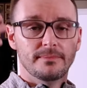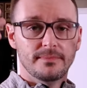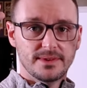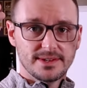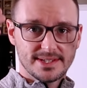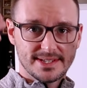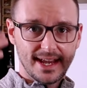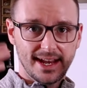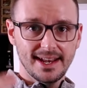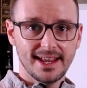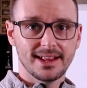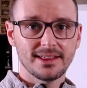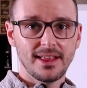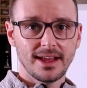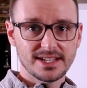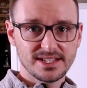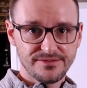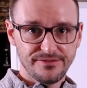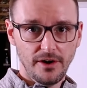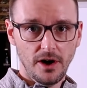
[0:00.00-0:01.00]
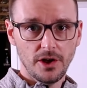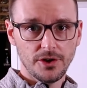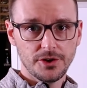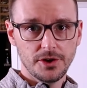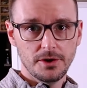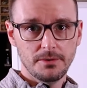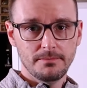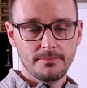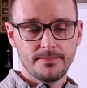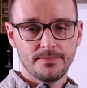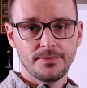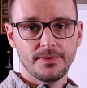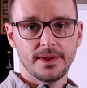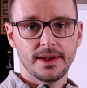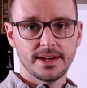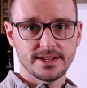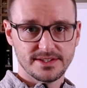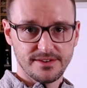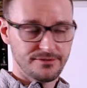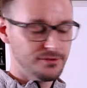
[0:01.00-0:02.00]
Sending less volume
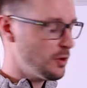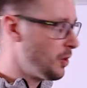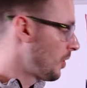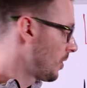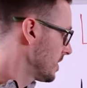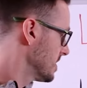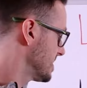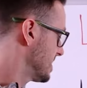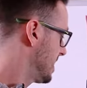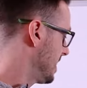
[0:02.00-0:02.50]
is, of course,